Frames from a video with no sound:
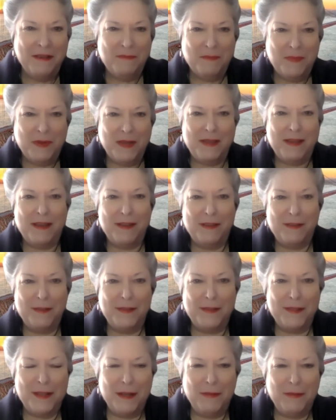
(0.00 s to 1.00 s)

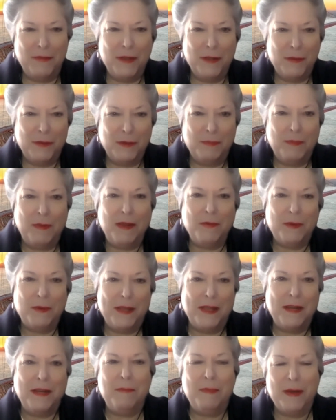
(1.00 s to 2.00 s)
Because if you speak with
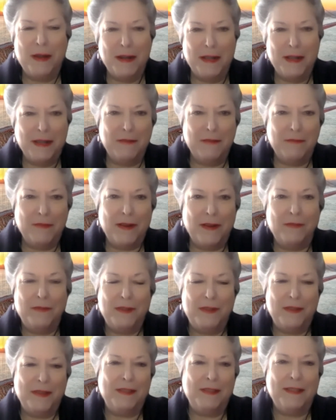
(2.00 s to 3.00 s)
anybody involved
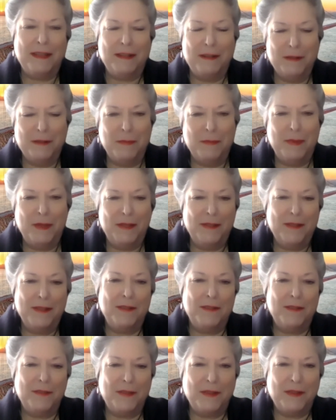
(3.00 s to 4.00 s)
in this end of the
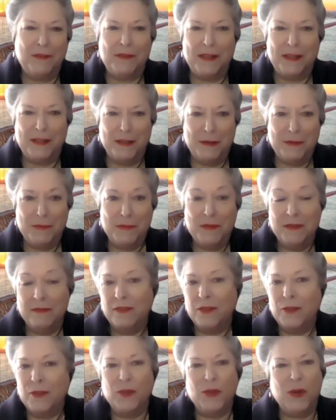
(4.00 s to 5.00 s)
business, they'll tell you
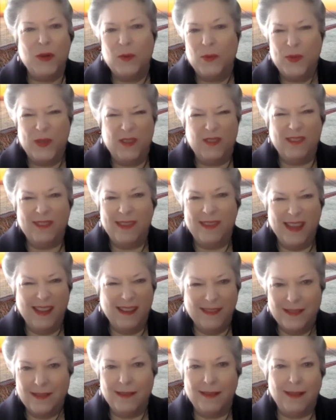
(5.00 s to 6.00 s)
there's no such thing
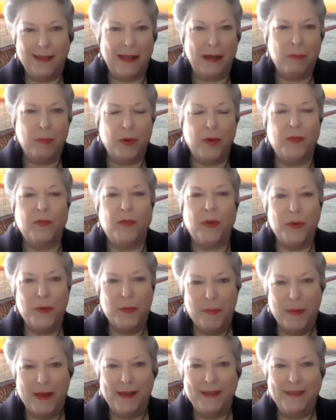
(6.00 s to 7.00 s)
as a collaborative
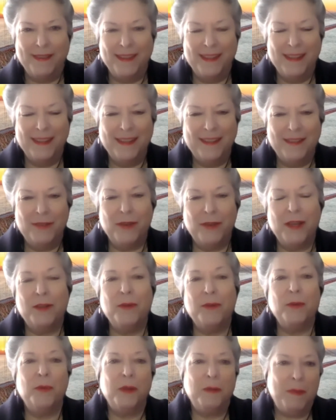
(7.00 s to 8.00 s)
robot. There can
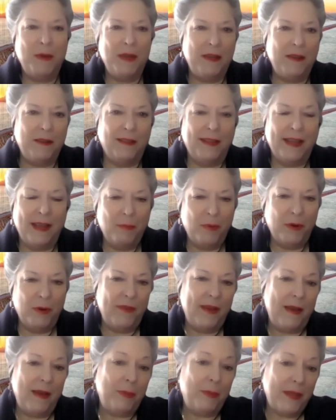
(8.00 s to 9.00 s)
only be collaborative
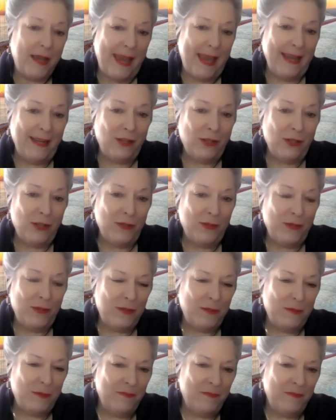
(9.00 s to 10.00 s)
applications.